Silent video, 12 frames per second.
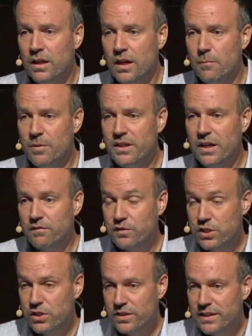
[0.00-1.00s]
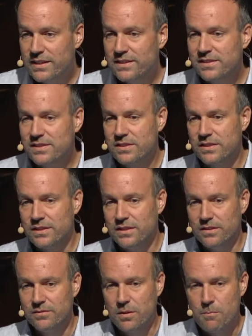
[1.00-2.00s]
I've been kind of curious
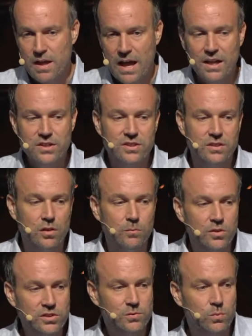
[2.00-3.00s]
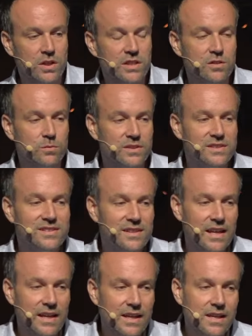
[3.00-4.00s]
to imagine almost what you would
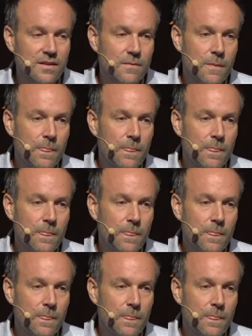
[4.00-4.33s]
say